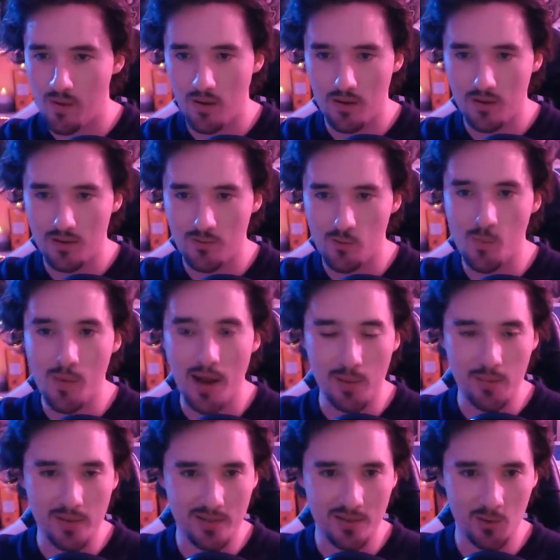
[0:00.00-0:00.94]

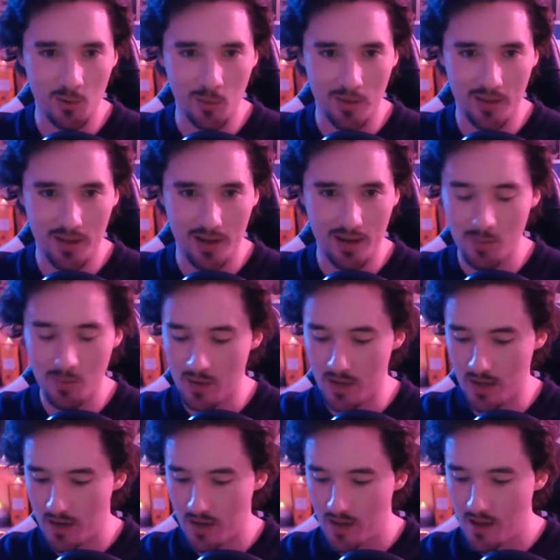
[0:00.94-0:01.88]
Remind me to talk about that in a
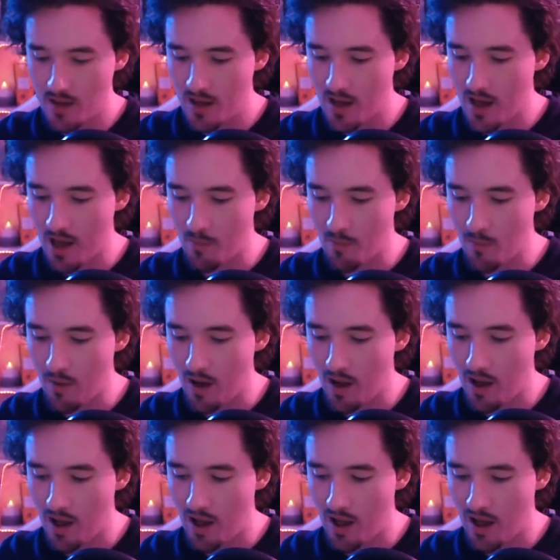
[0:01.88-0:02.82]
minute.
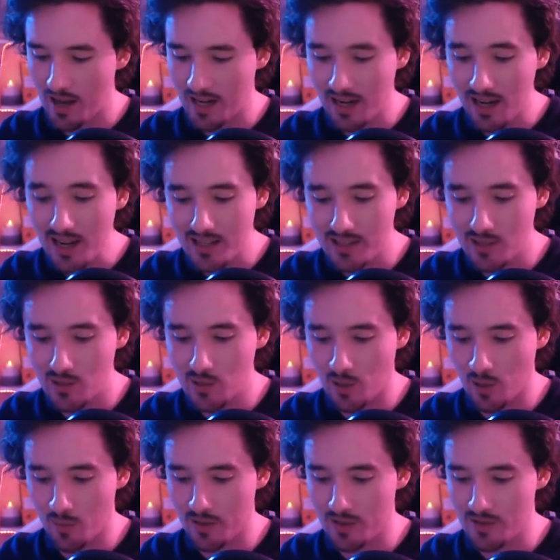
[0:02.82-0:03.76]
I collect
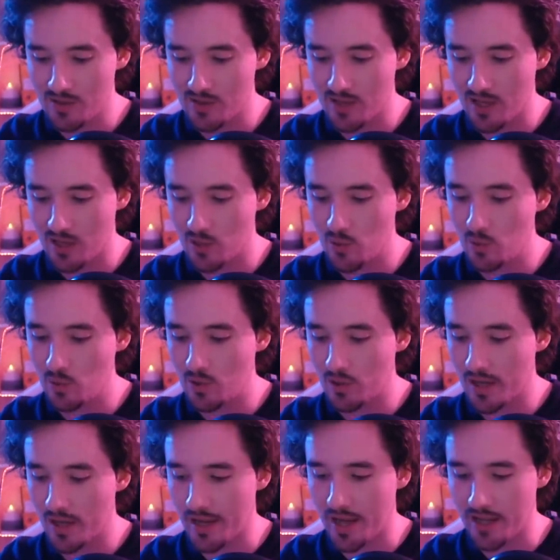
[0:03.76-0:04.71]
$2 bills because they're cool
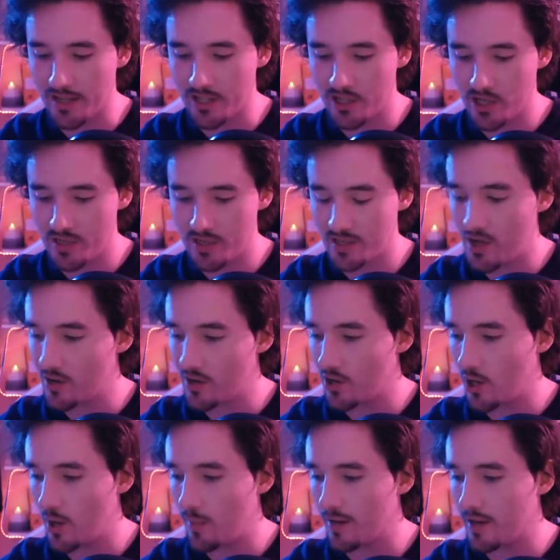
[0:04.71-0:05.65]
looking and just
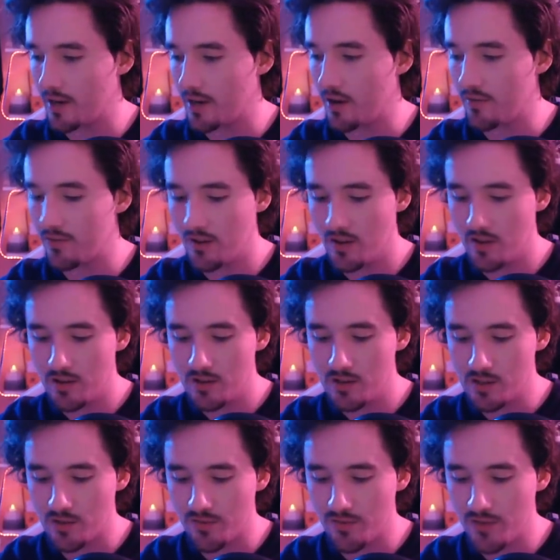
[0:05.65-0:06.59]
uncommon enough
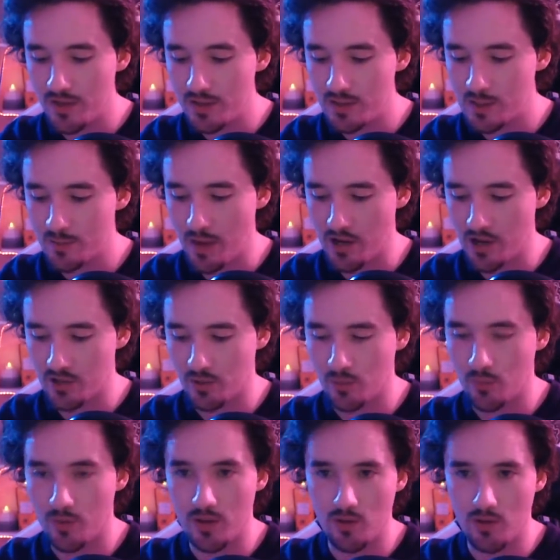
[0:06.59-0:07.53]
to feel special
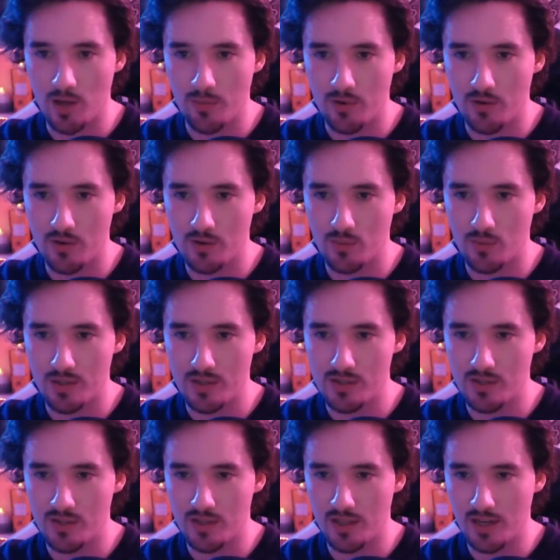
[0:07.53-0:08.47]
when you come across one in
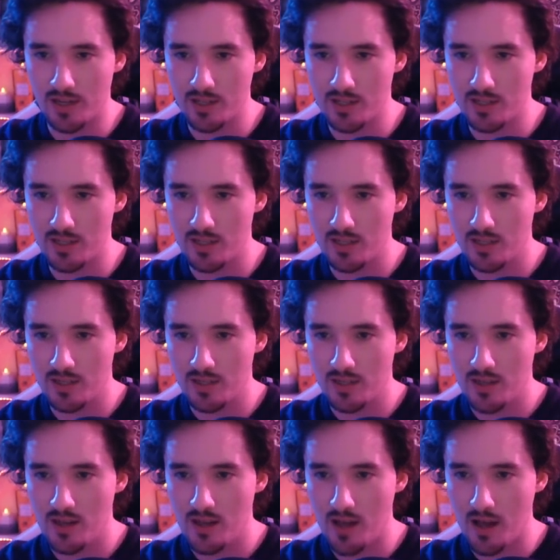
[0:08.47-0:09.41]
circulation.
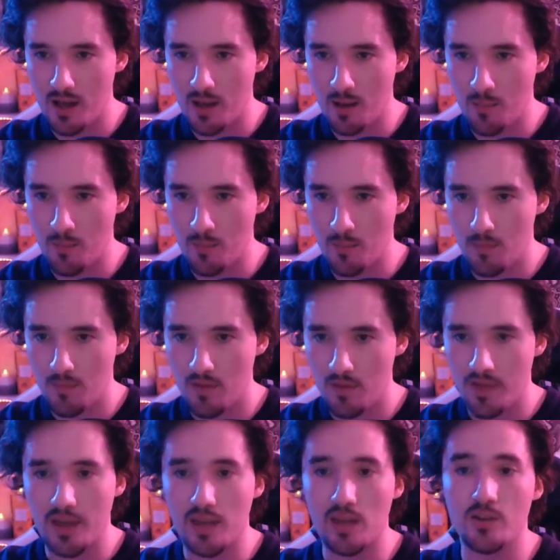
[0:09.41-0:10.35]

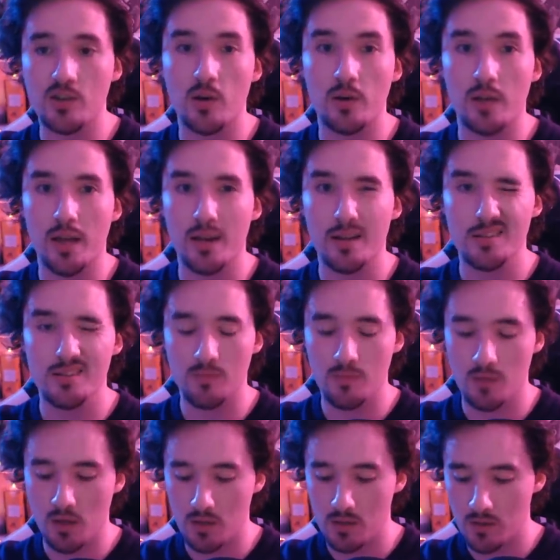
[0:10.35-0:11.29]
Thank you, Jodie Edits and
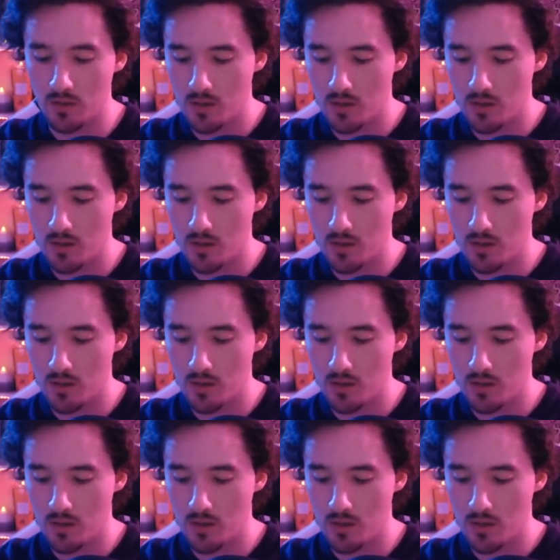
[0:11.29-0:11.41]
things.